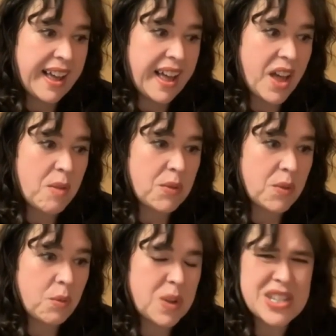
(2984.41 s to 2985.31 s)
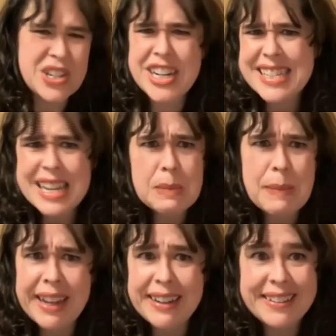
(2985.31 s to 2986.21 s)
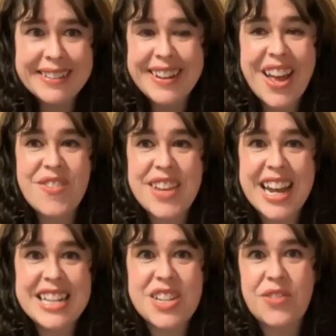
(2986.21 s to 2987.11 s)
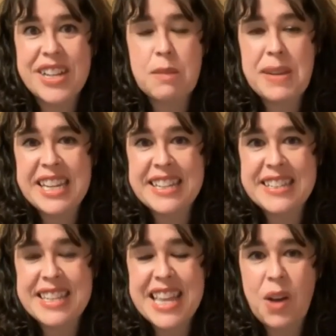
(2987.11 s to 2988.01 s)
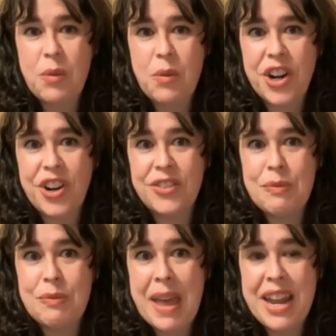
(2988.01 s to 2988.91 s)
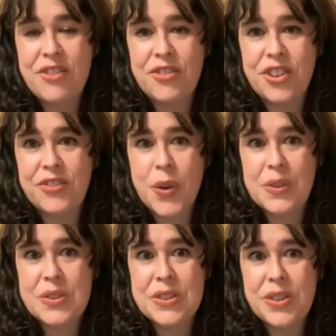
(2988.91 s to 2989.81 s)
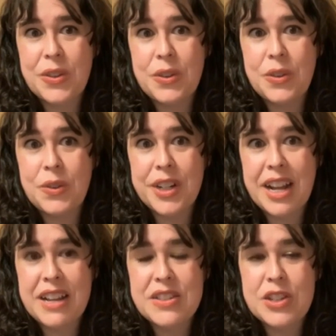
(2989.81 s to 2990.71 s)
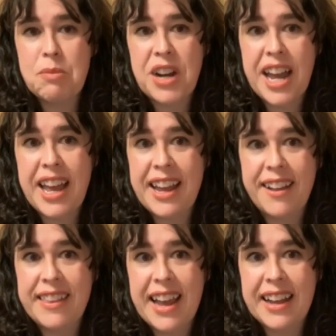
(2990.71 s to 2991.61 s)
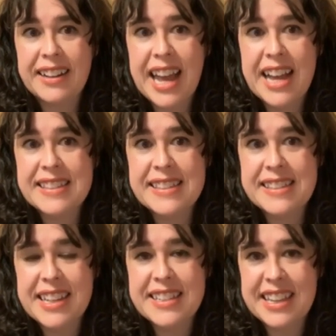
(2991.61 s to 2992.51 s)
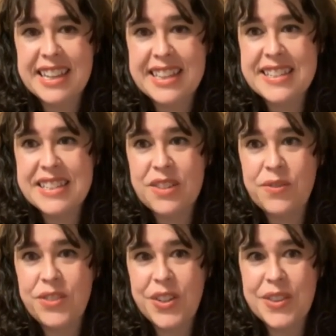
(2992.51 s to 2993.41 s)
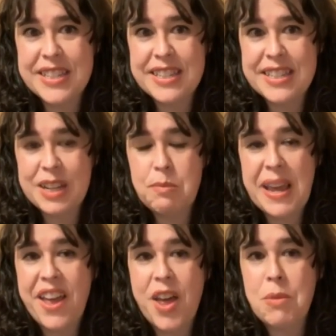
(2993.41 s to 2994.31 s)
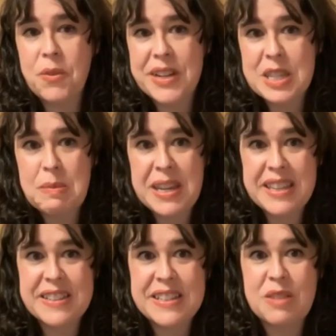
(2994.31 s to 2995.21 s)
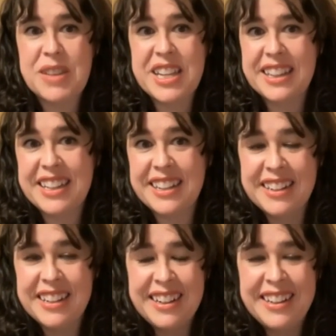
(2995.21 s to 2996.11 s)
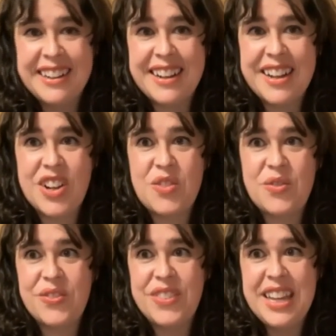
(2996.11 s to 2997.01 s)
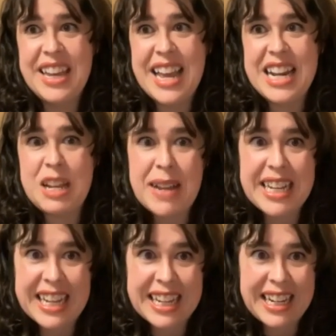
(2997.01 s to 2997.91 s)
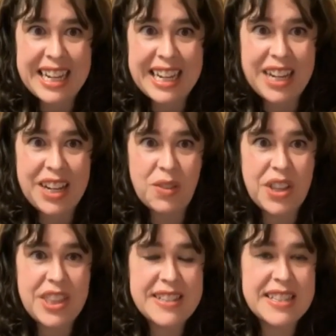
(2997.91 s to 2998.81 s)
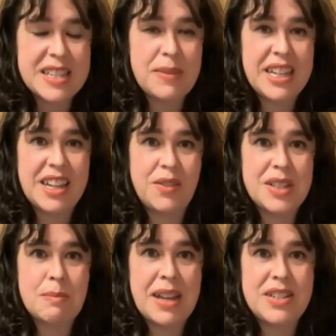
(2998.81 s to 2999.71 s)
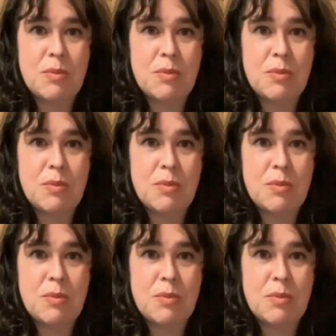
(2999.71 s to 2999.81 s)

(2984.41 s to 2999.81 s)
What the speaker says: was her assessment of the kinds of recipes that were meant for folks who were not super high on that class list. Like this is this could be a humble recipe. This is something that anybody could eat, but this is something that was much more